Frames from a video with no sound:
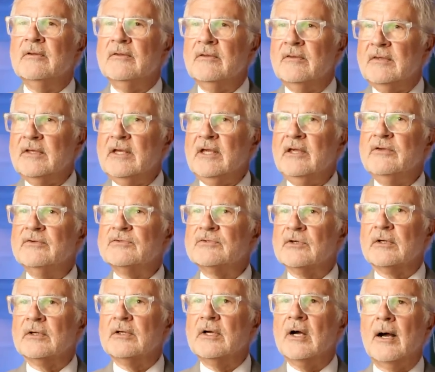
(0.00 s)

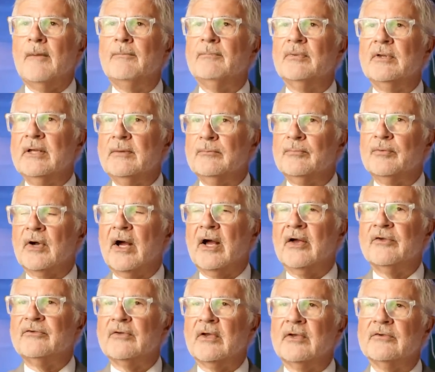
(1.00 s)
These are coupling
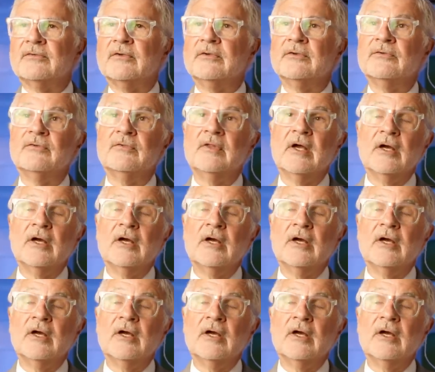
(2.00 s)
processes